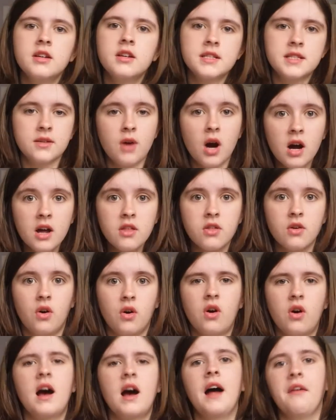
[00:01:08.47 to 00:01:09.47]
So I
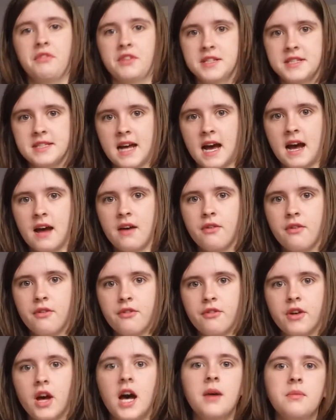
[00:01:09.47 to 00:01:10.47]
thought, and the
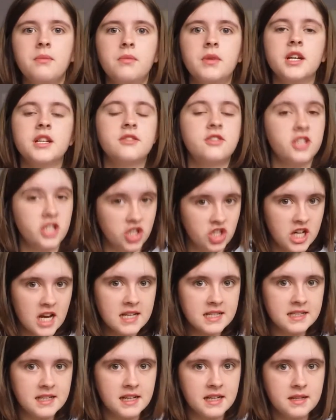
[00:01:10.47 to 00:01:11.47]
staff had
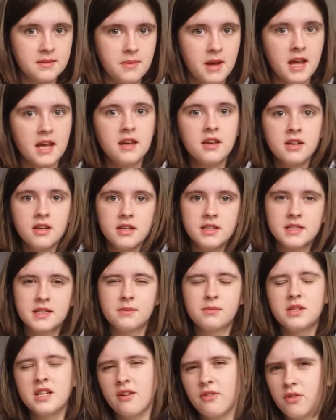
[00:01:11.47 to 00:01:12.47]
suggested to me,
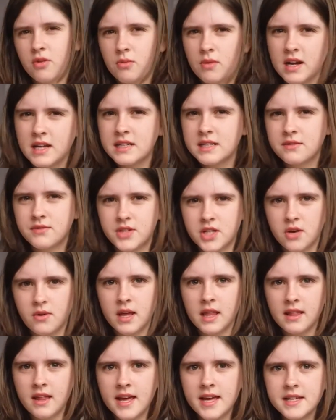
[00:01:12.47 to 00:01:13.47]
some different ways of
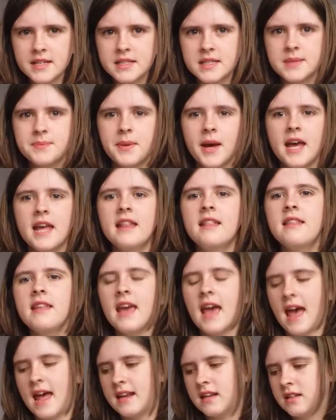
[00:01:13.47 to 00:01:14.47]
doing this, but in the
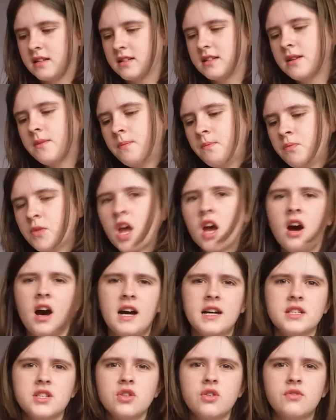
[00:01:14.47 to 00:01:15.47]
end,
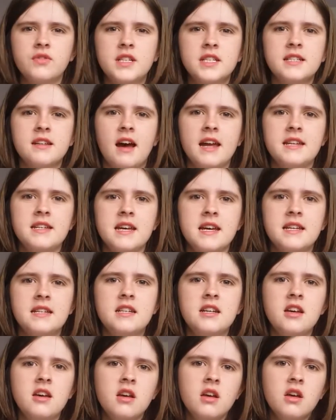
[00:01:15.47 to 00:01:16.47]
I sort of decided